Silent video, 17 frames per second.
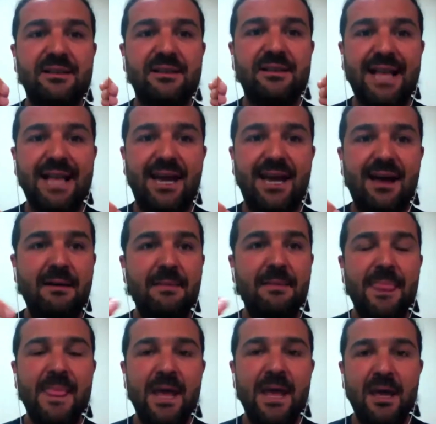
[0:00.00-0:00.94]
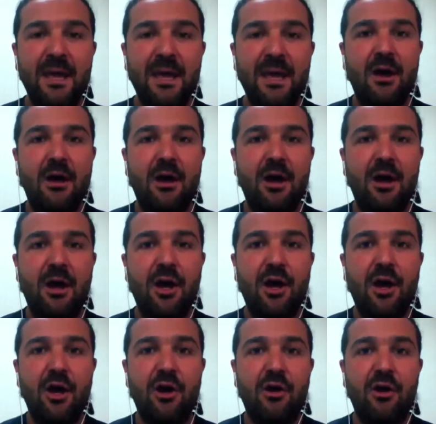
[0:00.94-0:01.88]
data
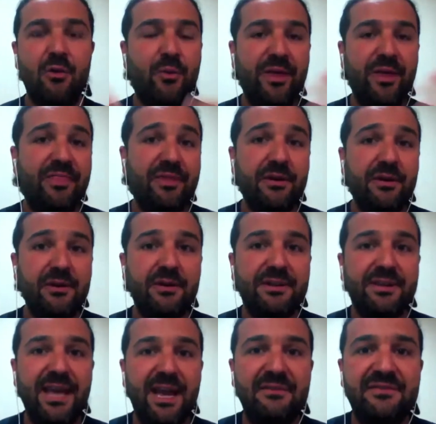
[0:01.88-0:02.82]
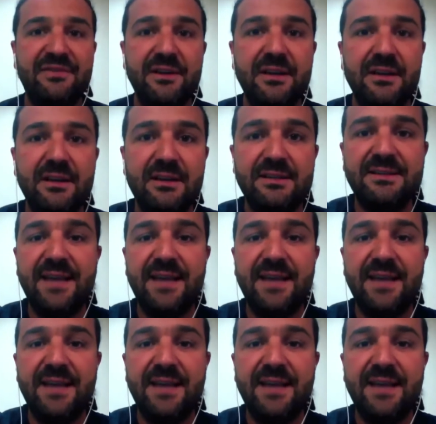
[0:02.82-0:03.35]
with the Delft